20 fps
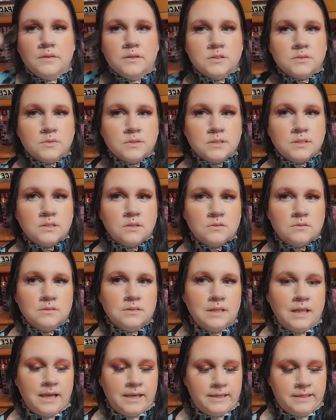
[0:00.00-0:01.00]
This was their
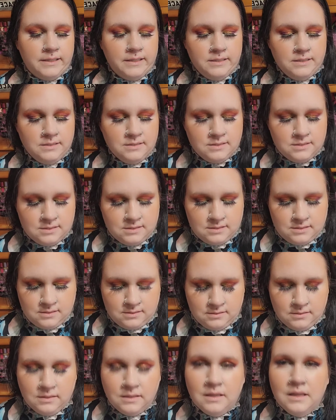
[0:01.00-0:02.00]

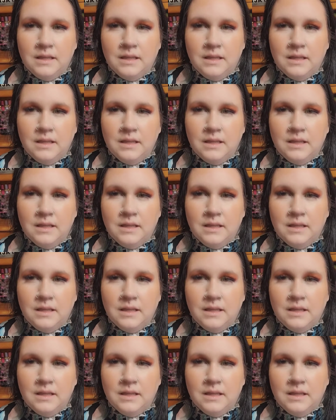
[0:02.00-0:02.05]
lightest?